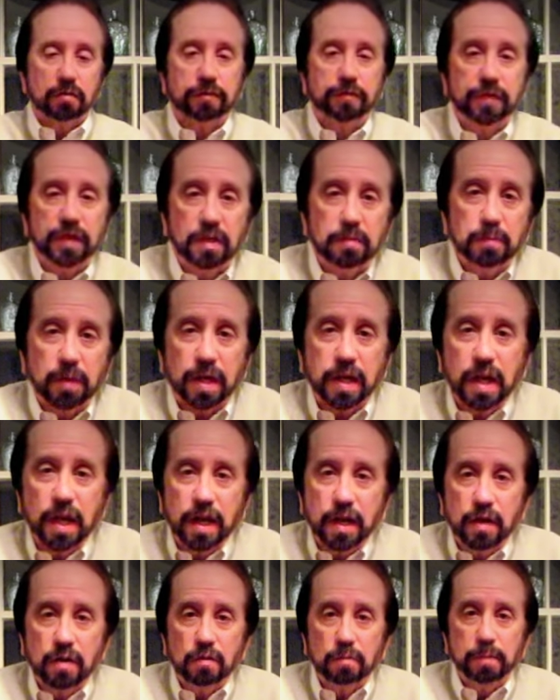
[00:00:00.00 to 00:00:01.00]
Feat
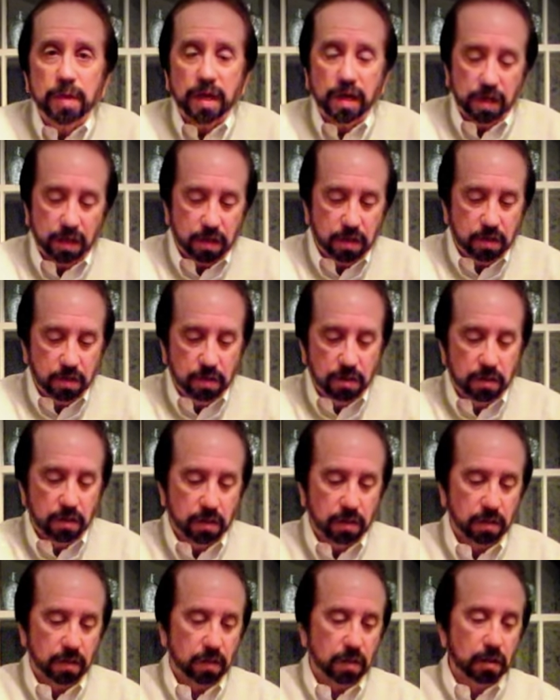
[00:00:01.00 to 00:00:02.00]
Mechanical Bank.
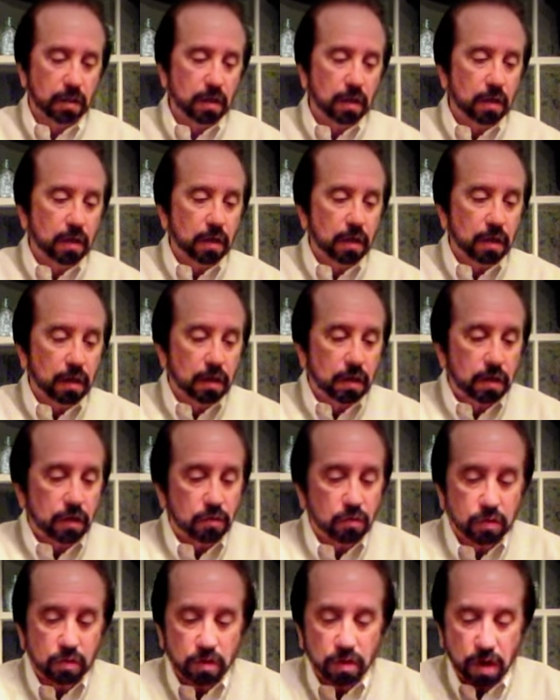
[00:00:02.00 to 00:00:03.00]
In
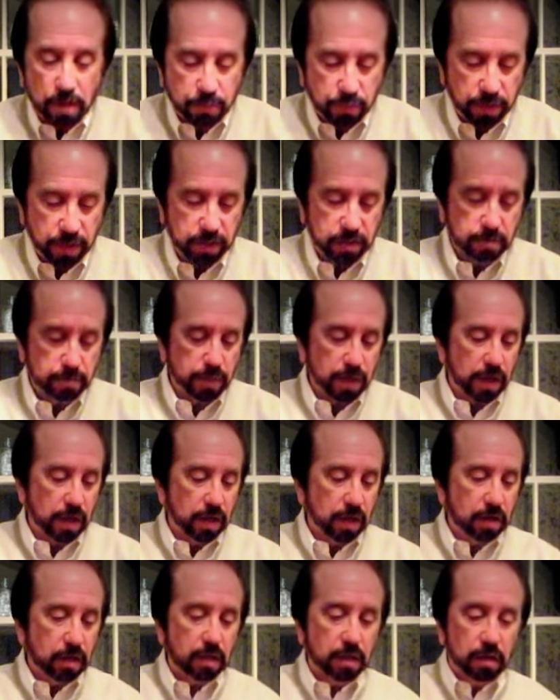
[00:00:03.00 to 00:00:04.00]
order to operate the
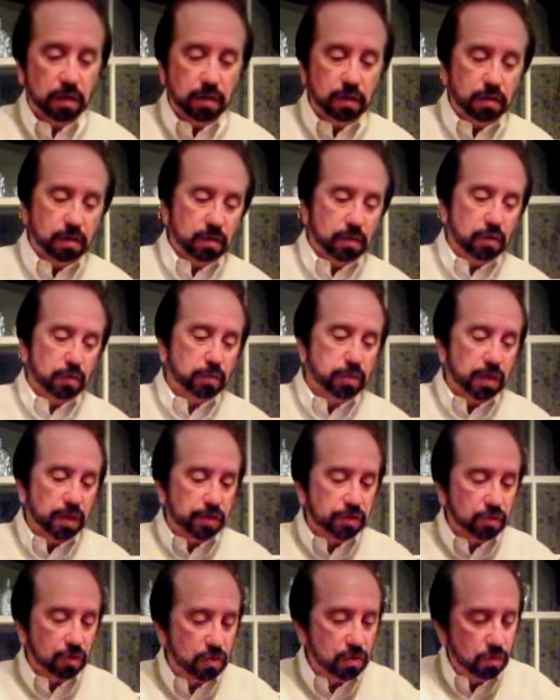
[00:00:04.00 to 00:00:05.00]
bank, we
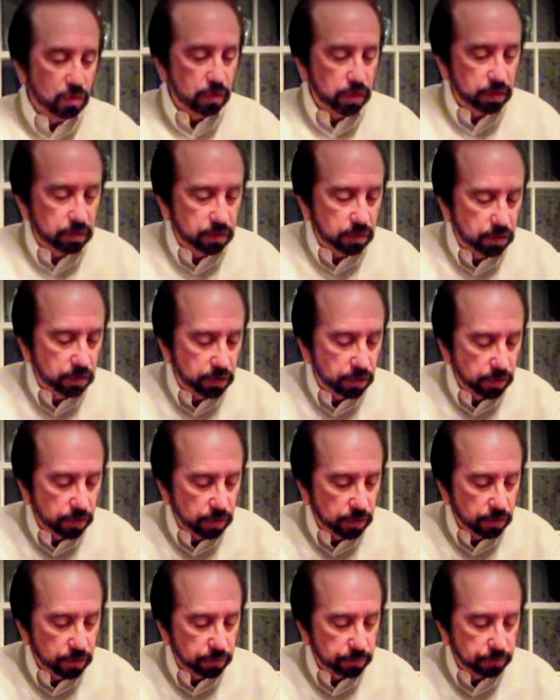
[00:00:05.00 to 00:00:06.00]
place a coin
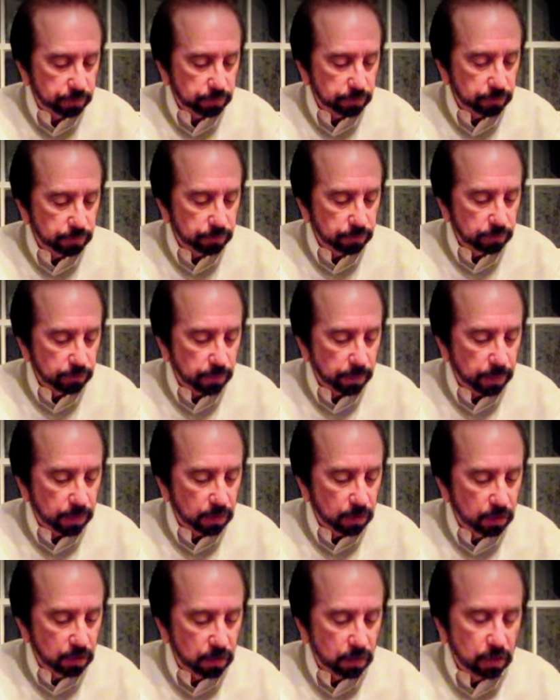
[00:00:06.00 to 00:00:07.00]
here
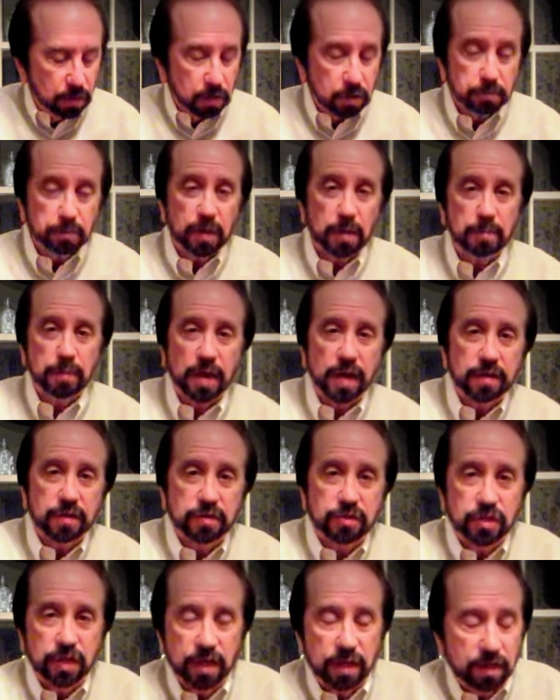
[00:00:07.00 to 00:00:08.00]
made by the
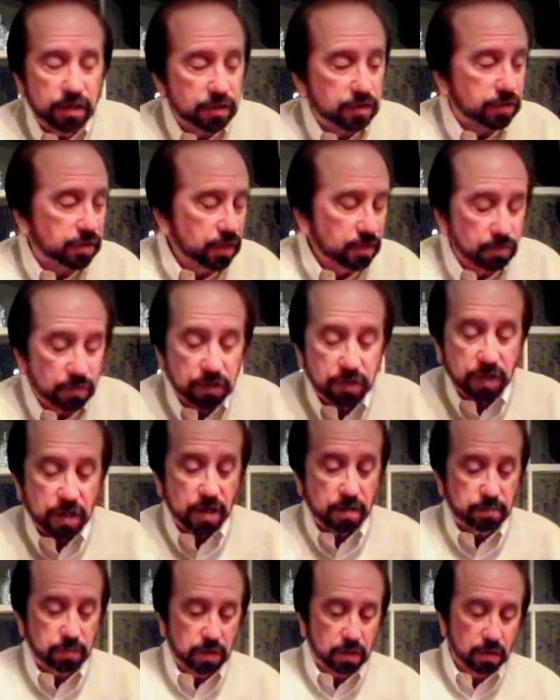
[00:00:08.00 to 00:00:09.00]
J.&E. Stevens
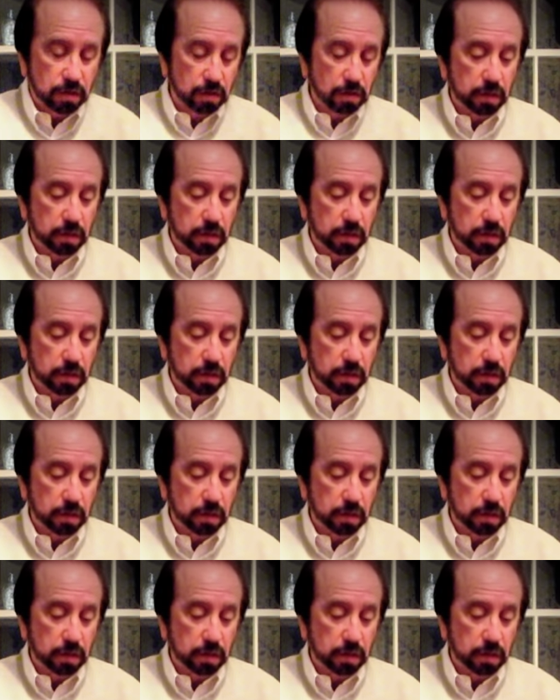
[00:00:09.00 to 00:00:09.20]
Company.